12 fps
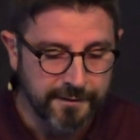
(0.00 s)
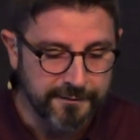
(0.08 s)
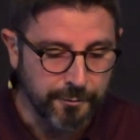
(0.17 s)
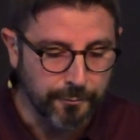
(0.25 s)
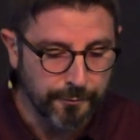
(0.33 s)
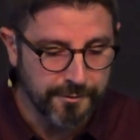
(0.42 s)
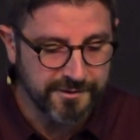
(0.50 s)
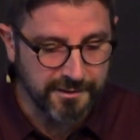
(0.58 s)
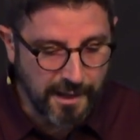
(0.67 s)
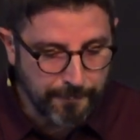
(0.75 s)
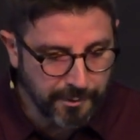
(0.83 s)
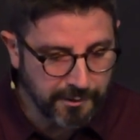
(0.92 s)
So there is an
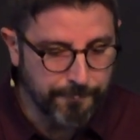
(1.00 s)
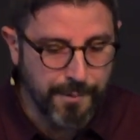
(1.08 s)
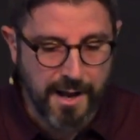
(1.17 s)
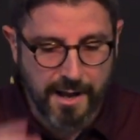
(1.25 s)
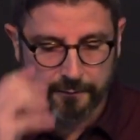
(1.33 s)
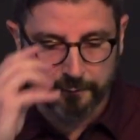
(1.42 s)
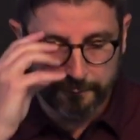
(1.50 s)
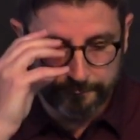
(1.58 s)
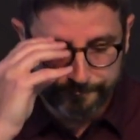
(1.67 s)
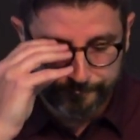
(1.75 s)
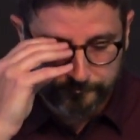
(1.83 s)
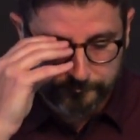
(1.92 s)
epic battle
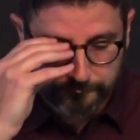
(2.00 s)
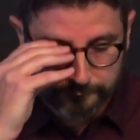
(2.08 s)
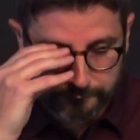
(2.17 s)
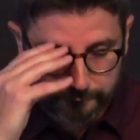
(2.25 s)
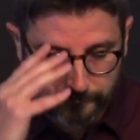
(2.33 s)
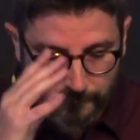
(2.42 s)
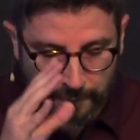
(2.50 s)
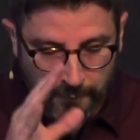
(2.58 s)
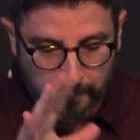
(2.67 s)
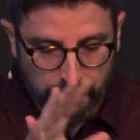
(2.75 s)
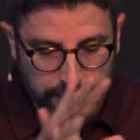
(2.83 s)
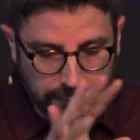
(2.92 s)

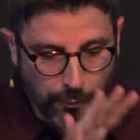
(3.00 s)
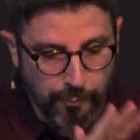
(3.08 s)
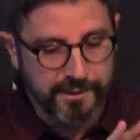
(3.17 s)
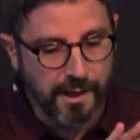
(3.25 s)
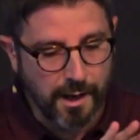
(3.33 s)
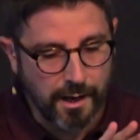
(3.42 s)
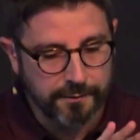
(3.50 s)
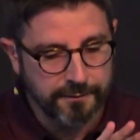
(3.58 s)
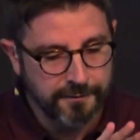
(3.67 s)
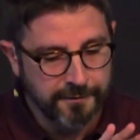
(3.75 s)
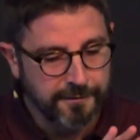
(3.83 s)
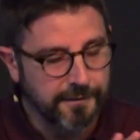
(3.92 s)
going
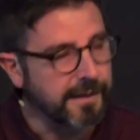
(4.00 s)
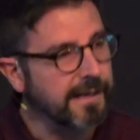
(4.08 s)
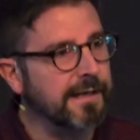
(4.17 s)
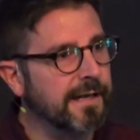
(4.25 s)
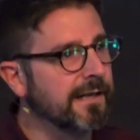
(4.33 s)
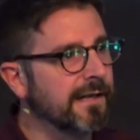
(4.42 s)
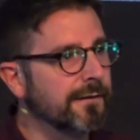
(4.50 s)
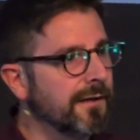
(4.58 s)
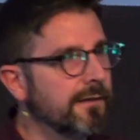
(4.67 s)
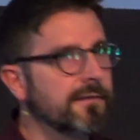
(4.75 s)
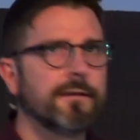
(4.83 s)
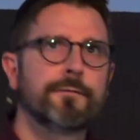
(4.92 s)
on and, and,
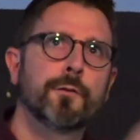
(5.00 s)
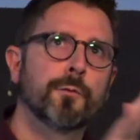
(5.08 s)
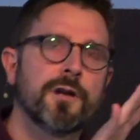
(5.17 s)
and if you were